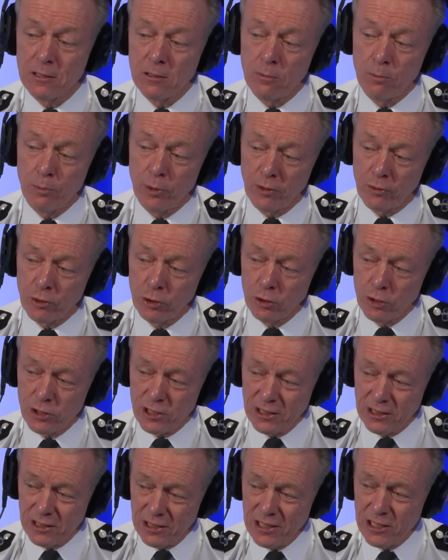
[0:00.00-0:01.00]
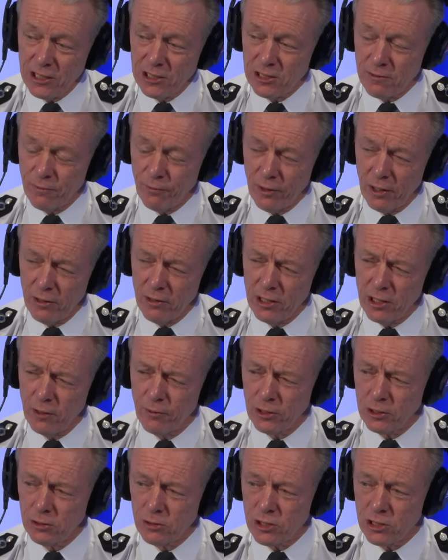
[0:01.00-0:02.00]
But of course, in these very
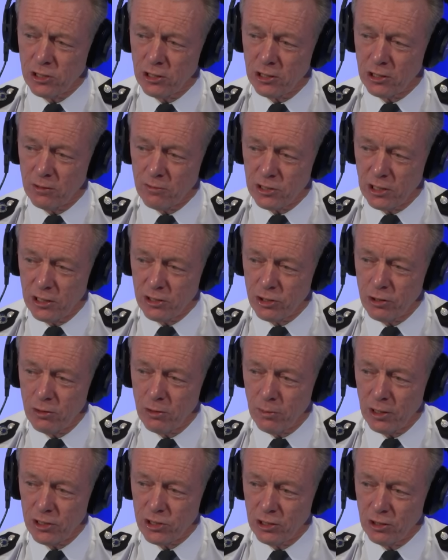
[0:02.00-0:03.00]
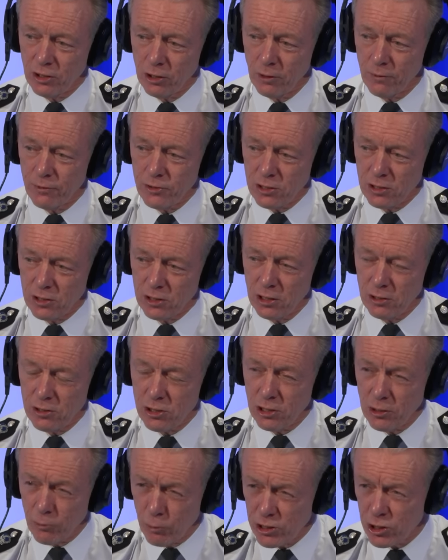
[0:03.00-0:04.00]
difficult circumstances, you imagine the officers, you,
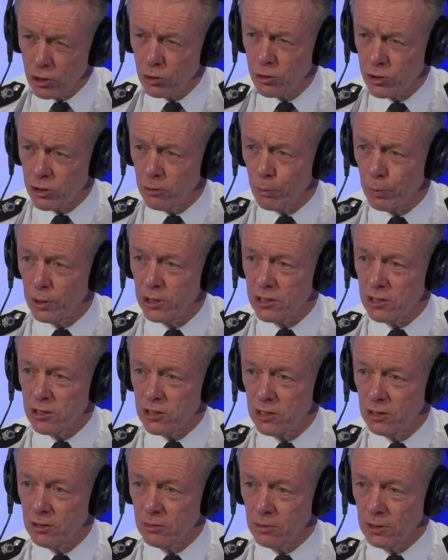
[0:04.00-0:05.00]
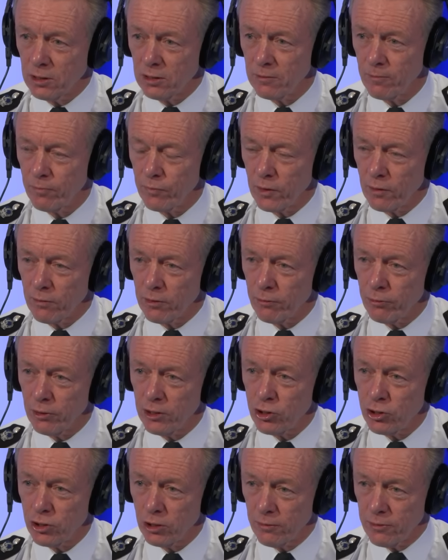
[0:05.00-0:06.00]
you, we saw some pictures, didn't we, of the
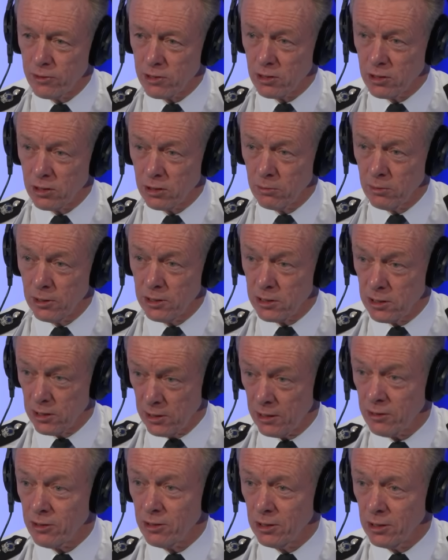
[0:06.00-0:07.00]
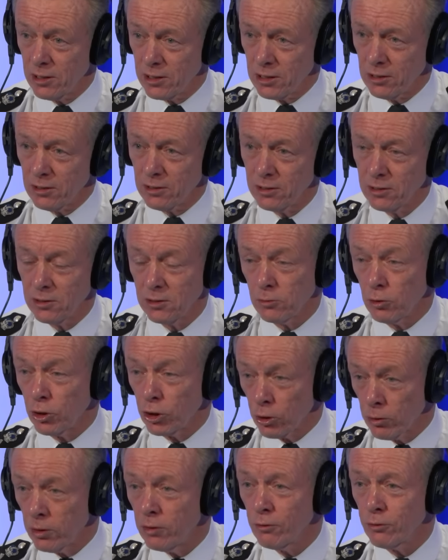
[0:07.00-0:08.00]
French officers who went to that theatre, were
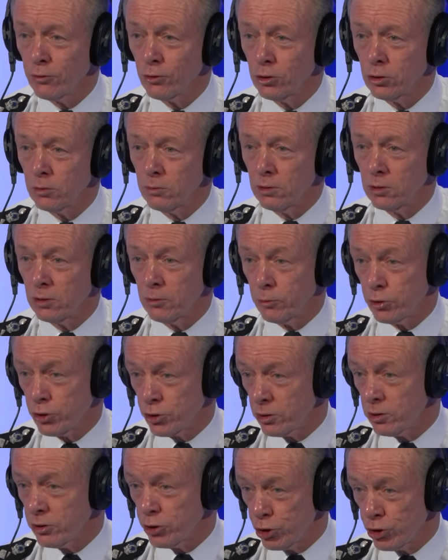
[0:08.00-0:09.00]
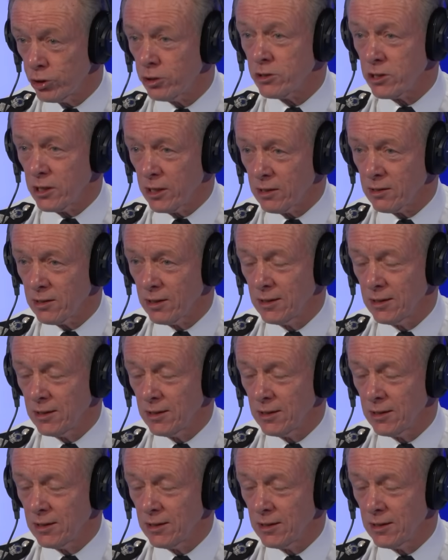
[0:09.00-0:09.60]
going forward and were suddenly shot at.